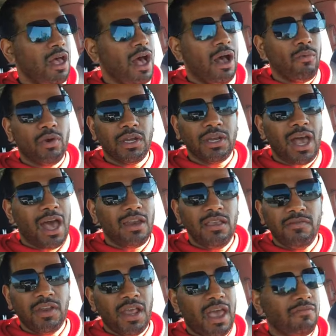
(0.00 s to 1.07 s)
I would not
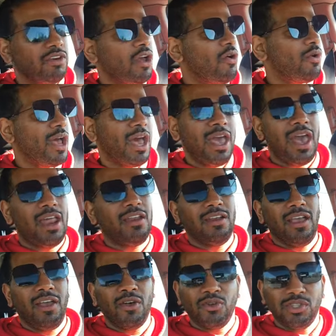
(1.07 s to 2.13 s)
even have known I had an
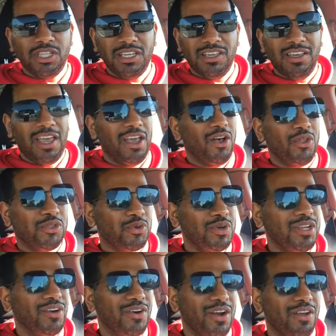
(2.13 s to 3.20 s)
LD, L3
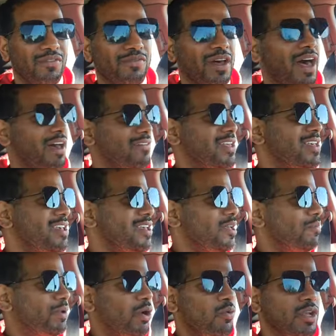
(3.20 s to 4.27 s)
or L5.
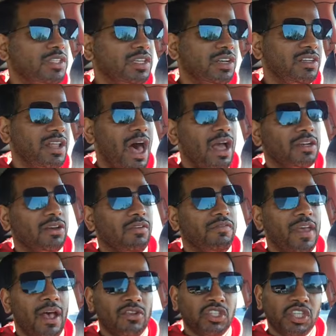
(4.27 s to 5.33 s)
But I went to the doctor,
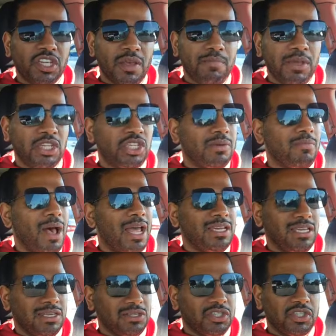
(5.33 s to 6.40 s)
found slippage in my
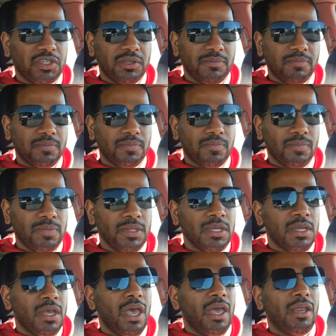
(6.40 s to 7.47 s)
disc
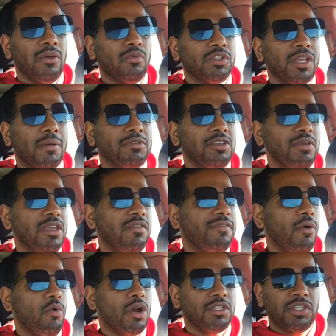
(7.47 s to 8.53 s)
and it was up to me if I
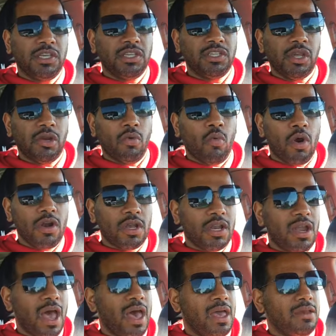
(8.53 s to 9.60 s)
wanted to continue to work or
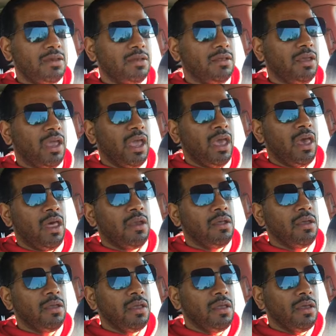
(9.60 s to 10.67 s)
not. And
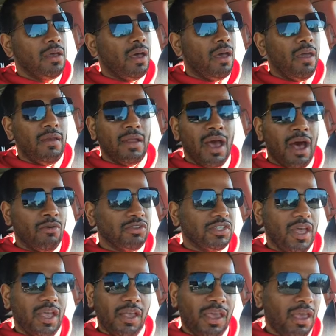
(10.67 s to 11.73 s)
and I was
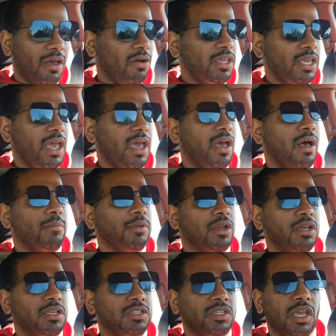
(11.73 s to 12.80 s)
like, hell yeah, I'm gonna
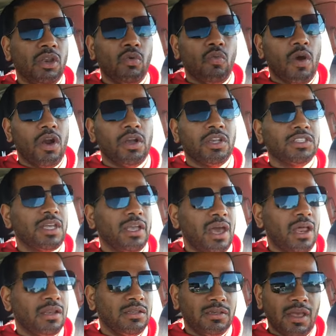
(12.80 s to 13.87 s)
continue to work because I got
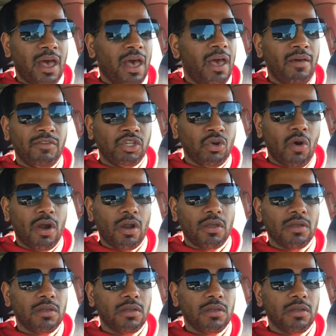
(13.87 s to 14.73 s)
a I have a daughter,